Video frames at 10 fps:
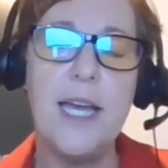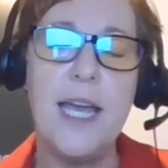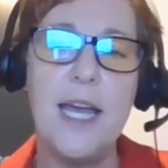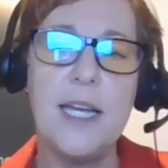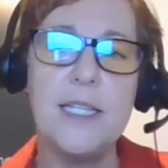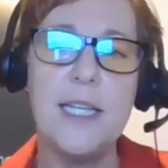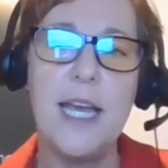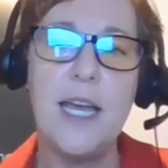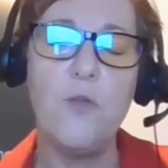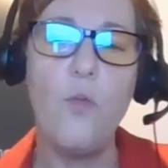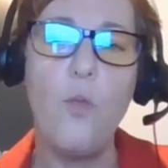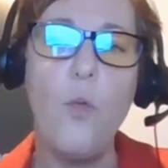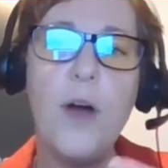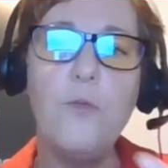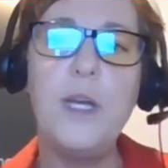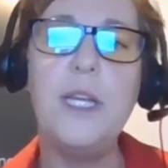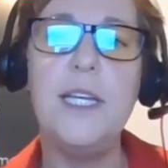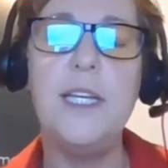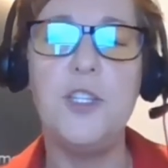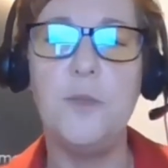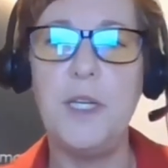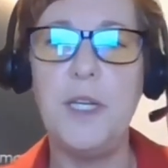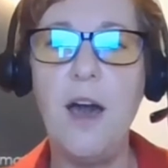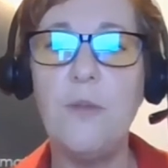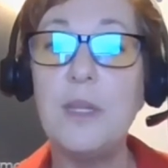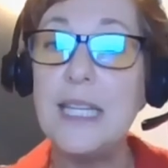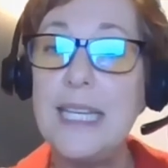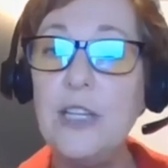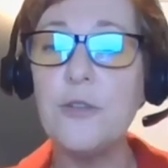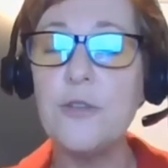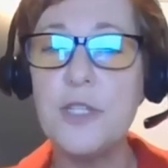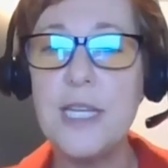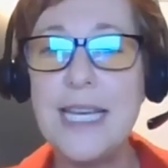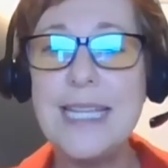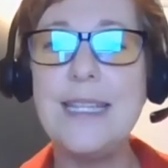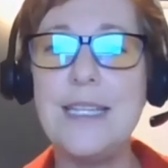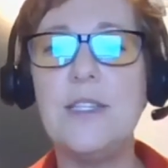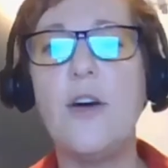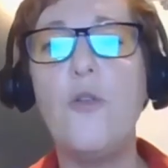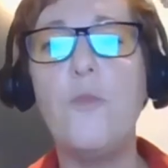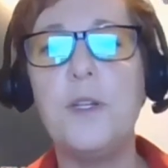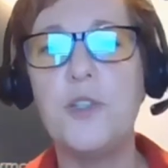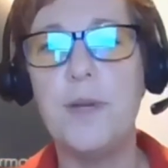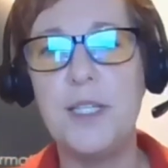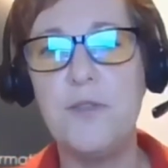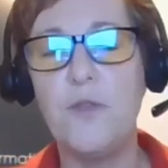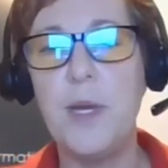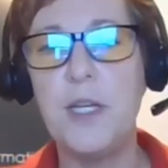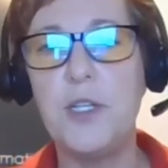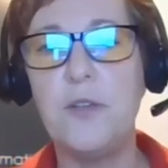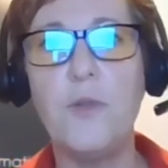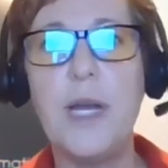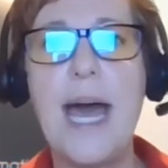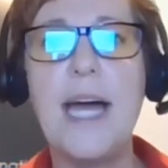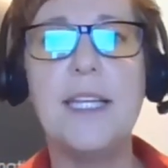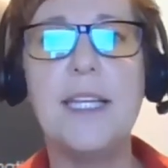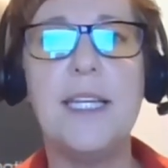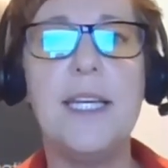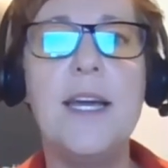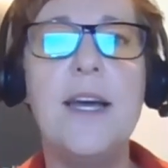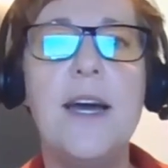and and what we need to become leaders in this open transformation reality